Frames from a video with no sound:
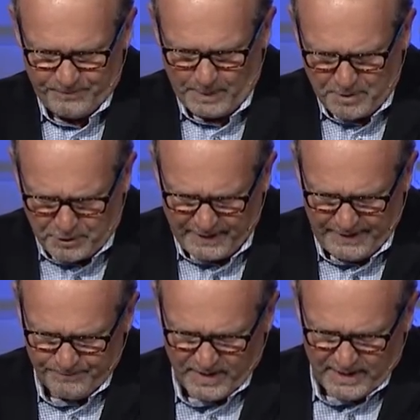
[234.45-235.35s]
Number
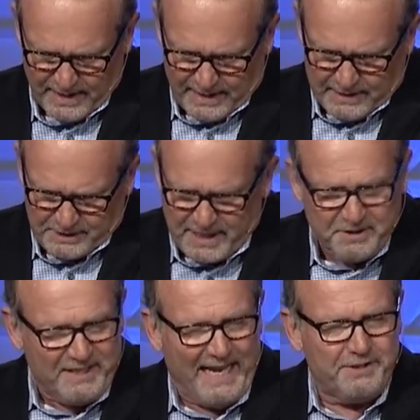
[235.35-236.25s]
three,
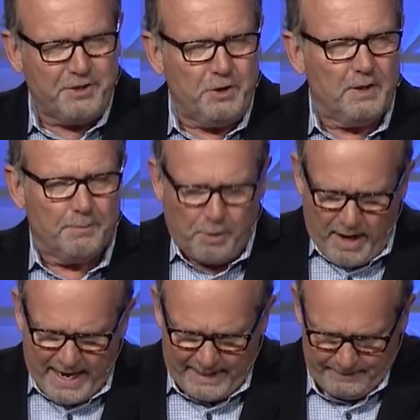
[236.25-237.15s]
Jesus had to
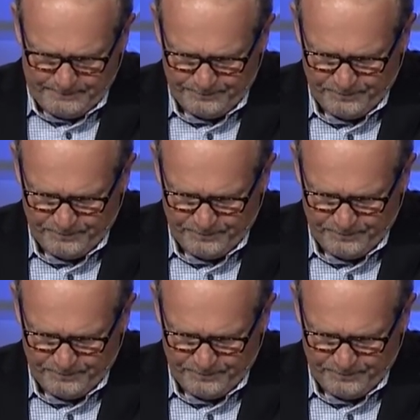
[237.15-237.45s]
pray.